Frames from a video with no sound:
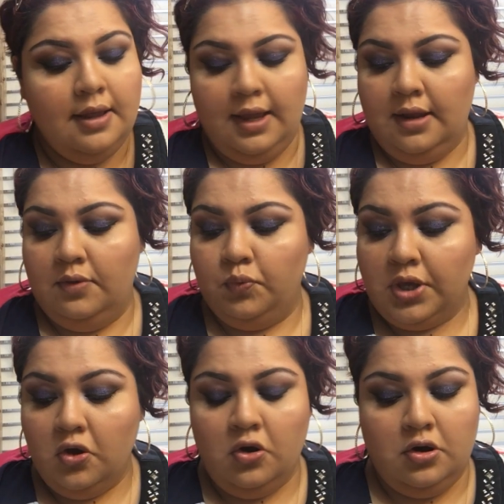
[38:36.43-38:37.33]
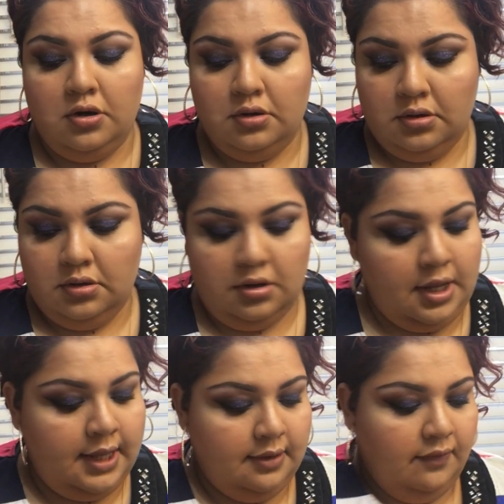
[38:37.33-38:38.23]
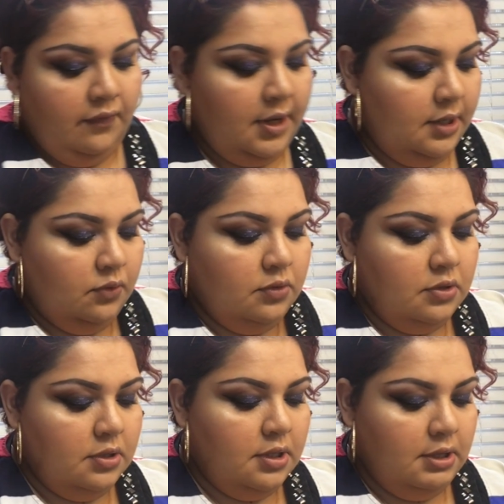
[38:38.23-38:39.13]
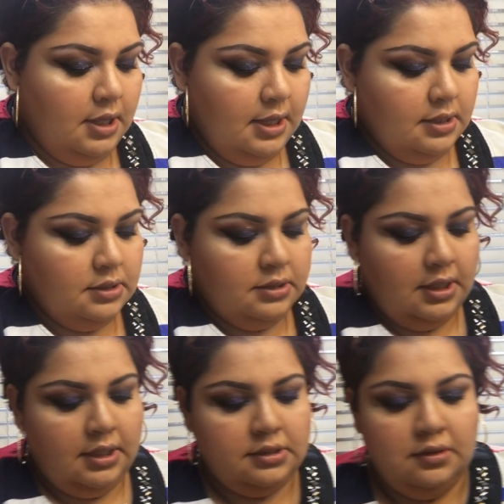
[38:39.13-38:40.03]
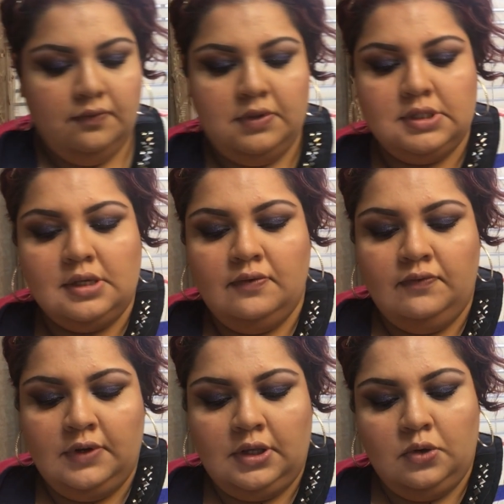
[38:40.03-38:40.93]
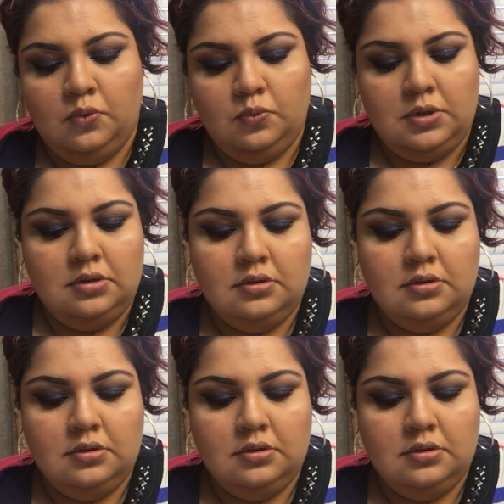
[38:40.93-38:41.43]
And we are at the final stage of this video.